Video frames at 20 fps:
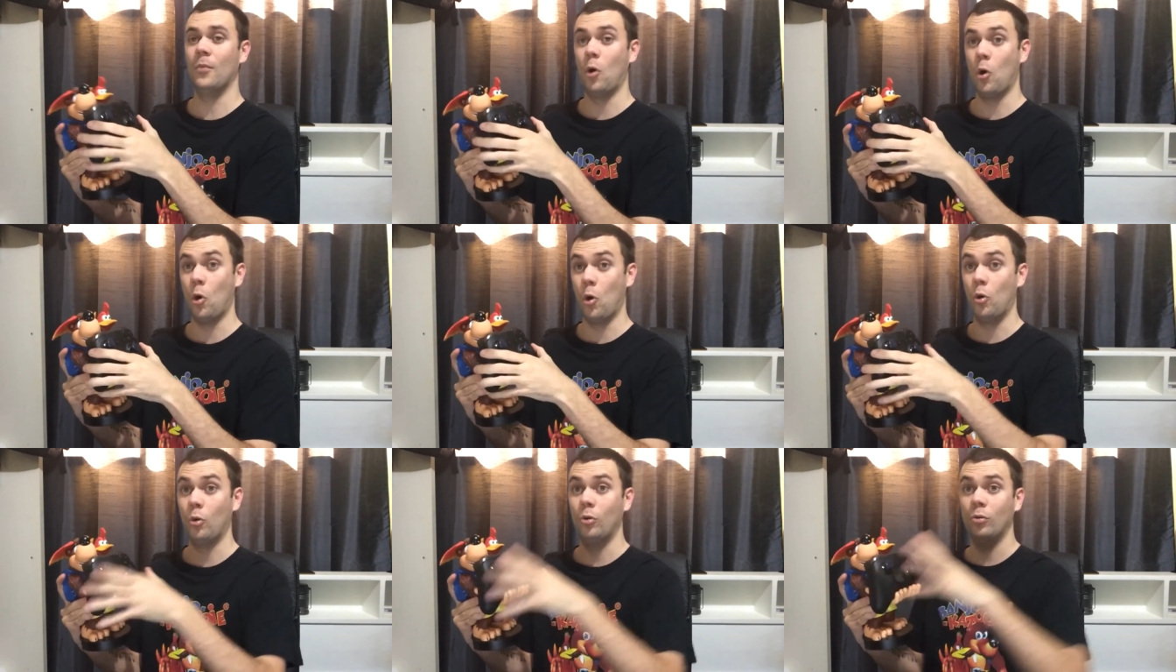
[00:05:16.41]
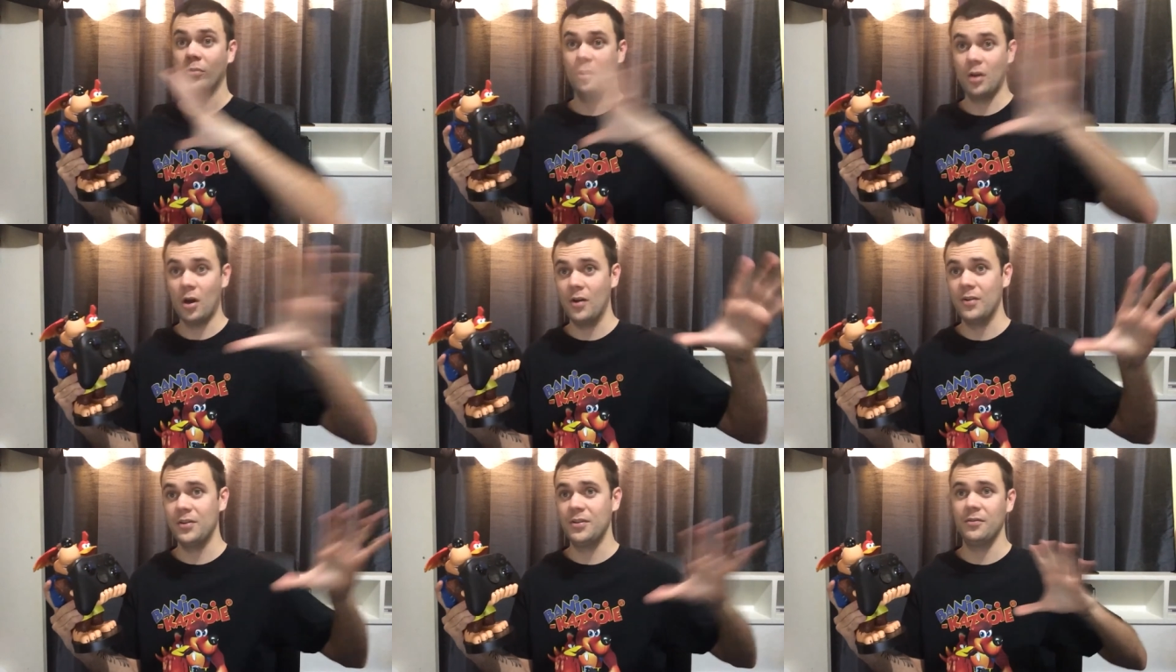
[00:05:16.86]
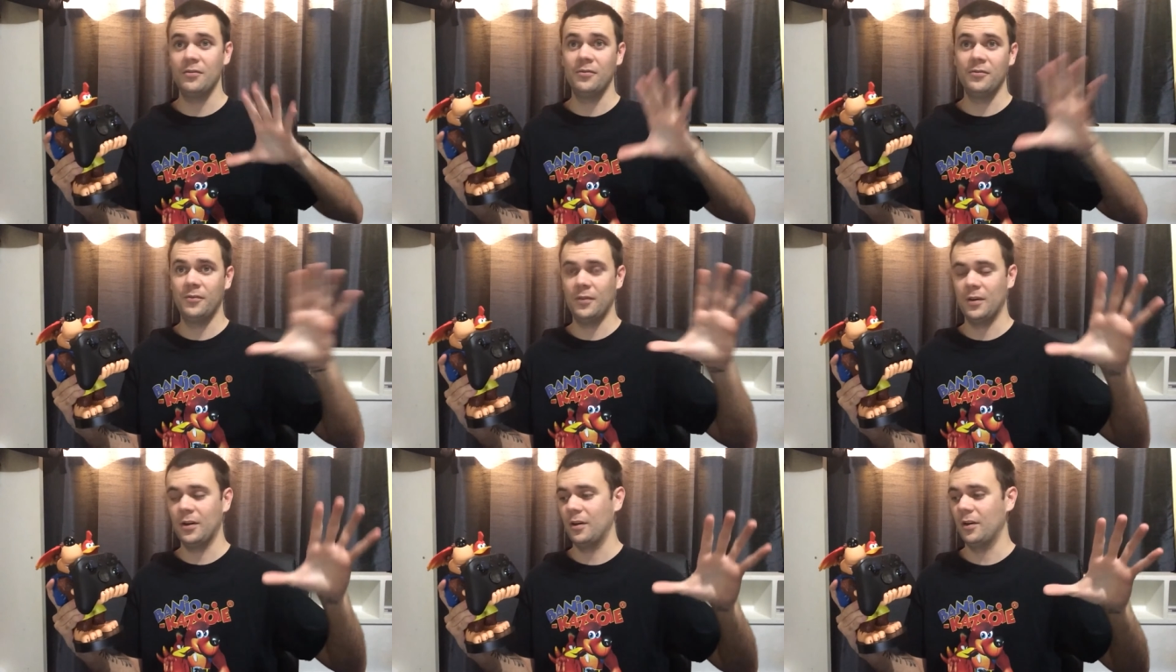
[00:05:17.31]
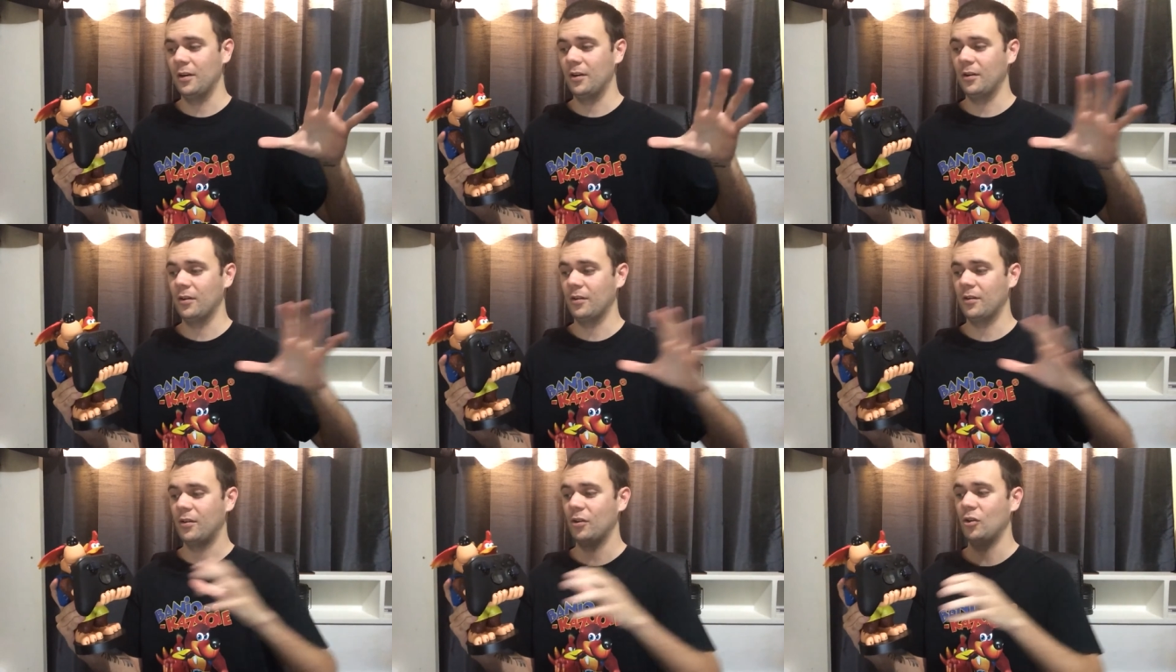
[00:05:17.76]
all kinds of
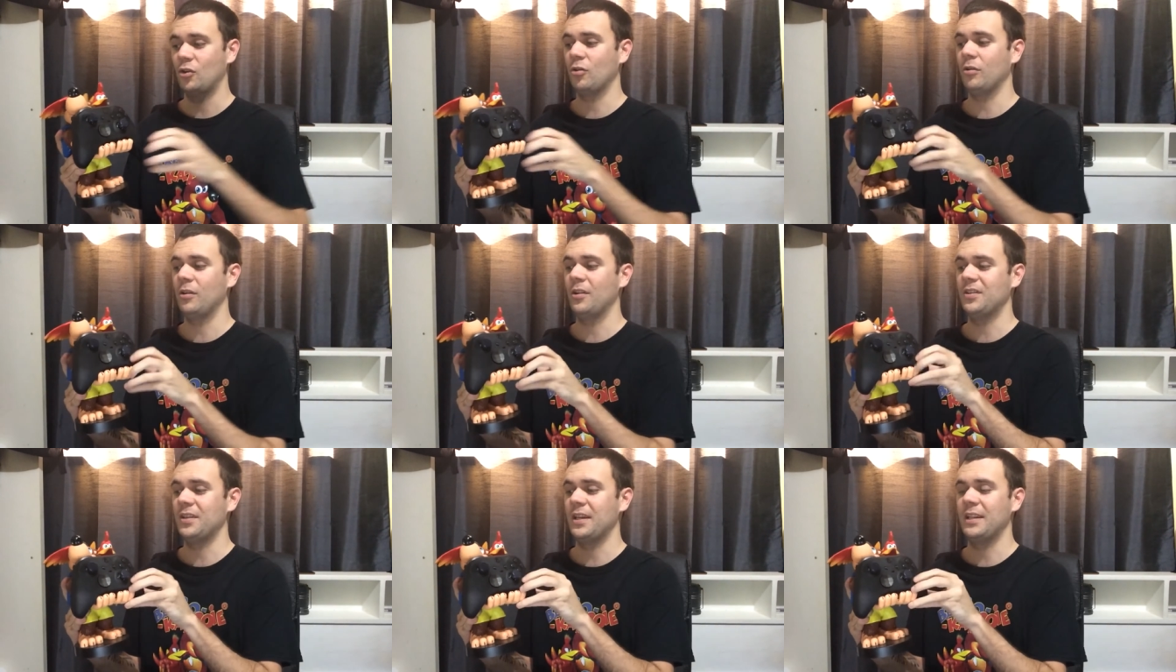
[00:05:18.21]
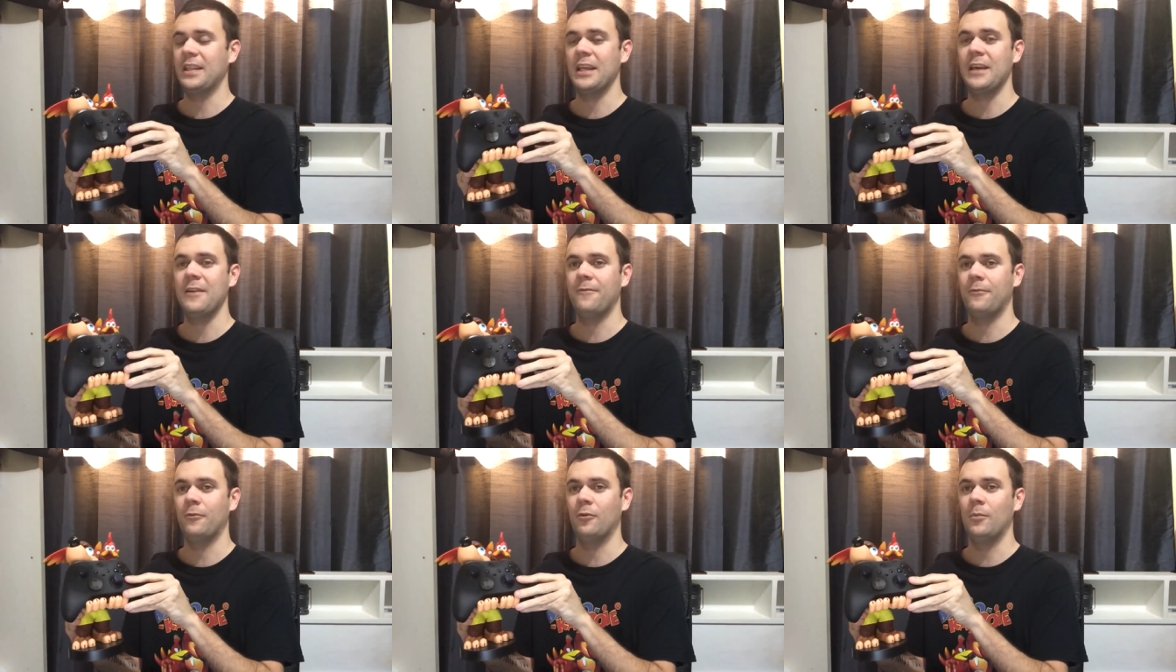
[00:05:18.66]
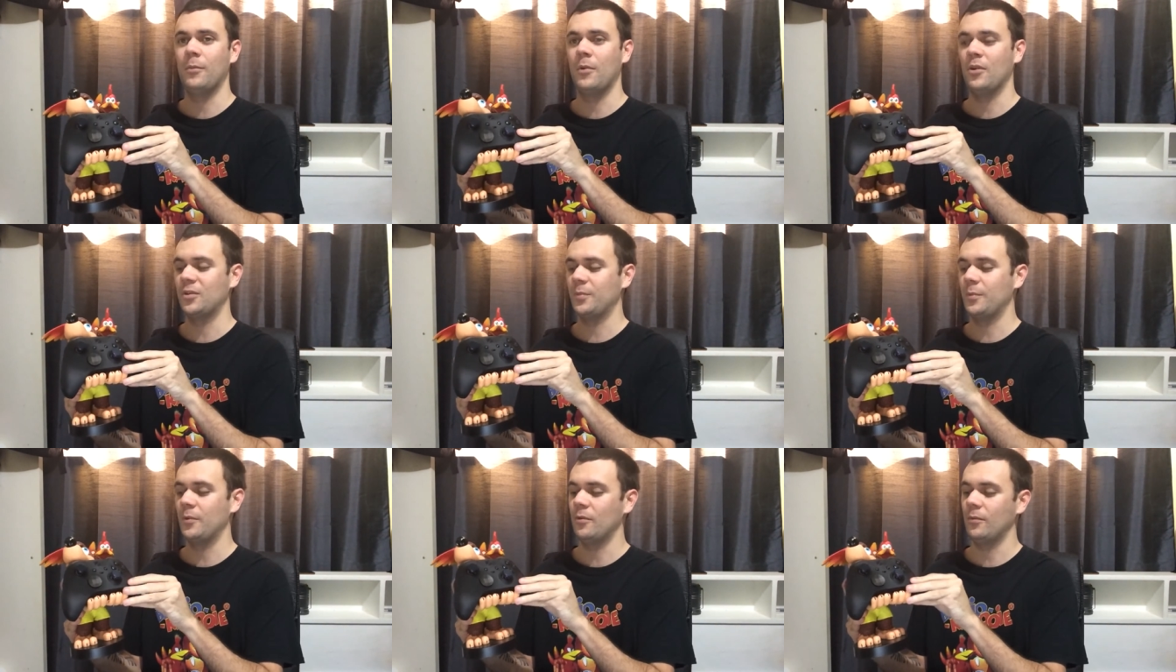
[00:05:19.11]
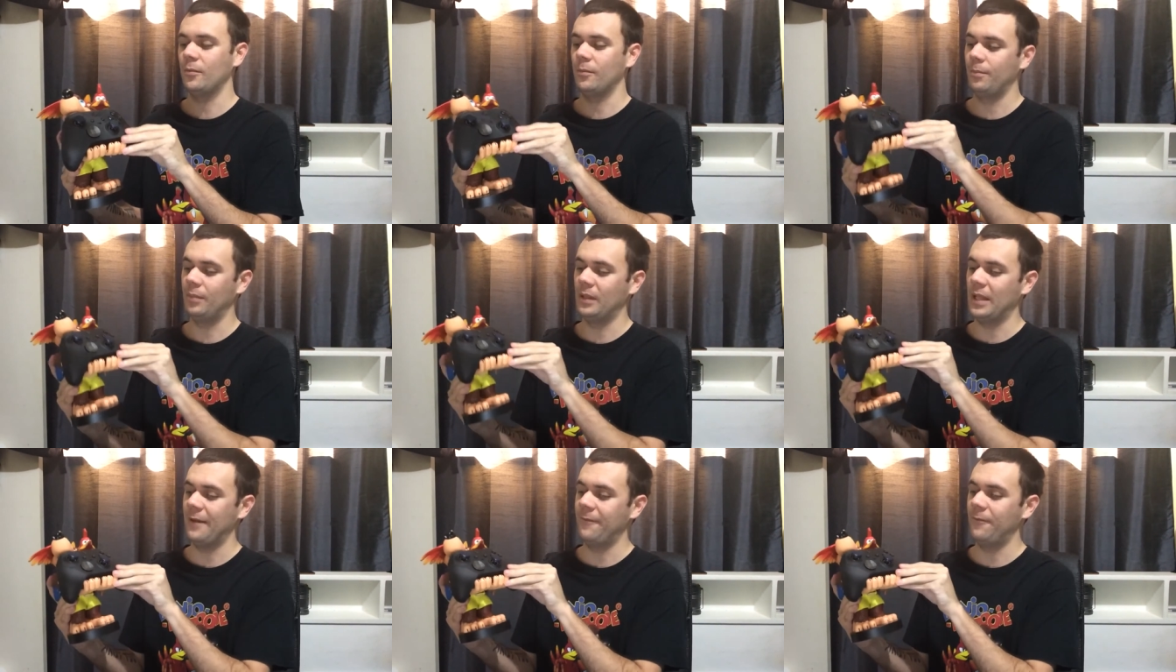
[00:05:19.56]
uh, controllers out there for all multiple
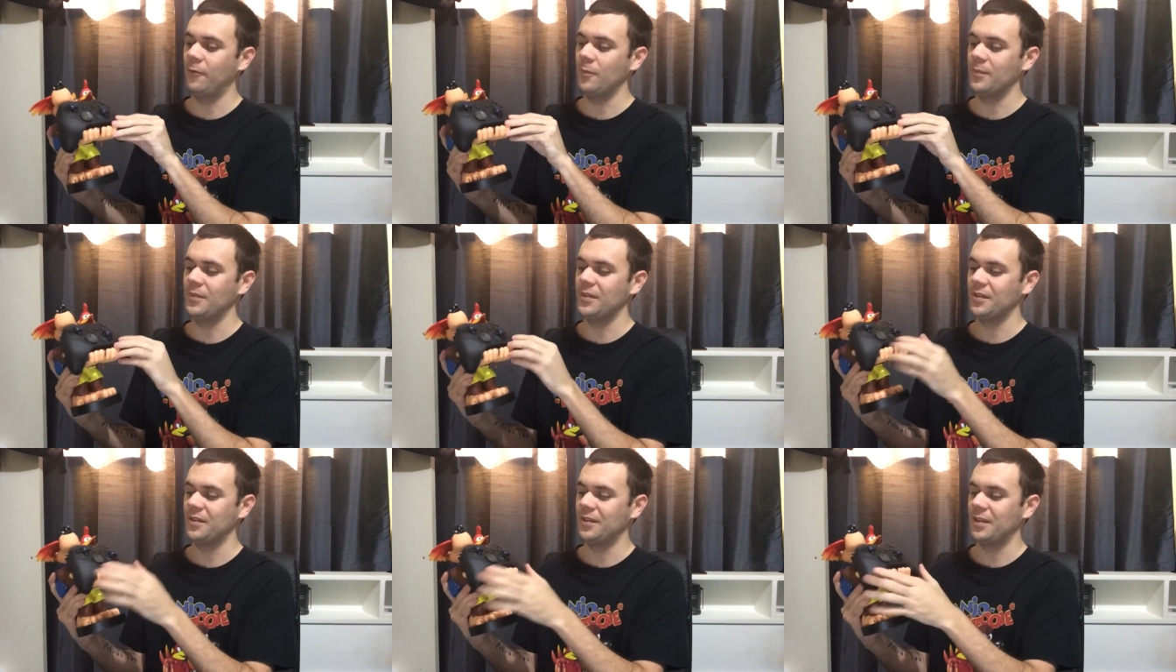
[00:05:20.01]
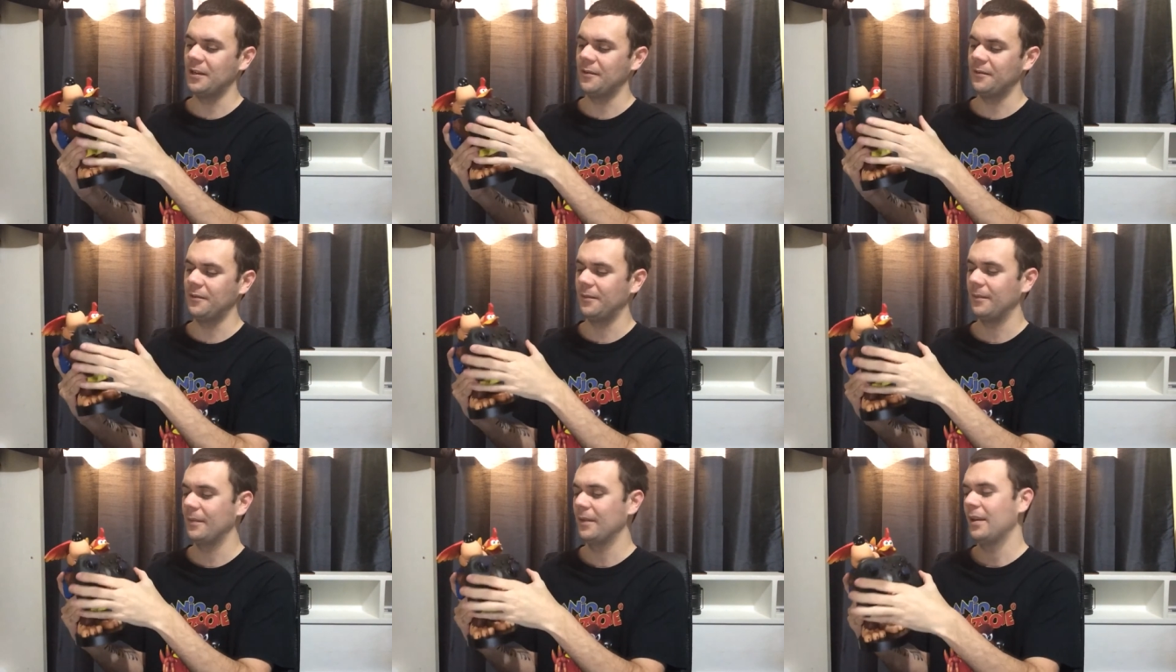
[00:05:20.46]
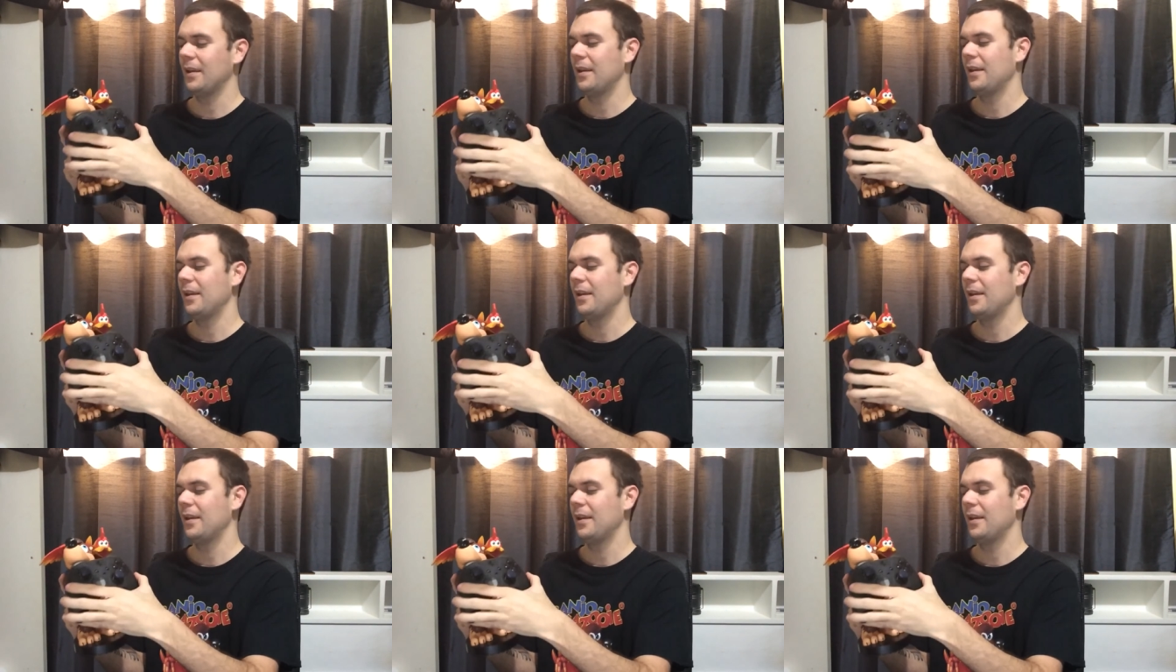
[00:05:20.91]
platforms and stuff.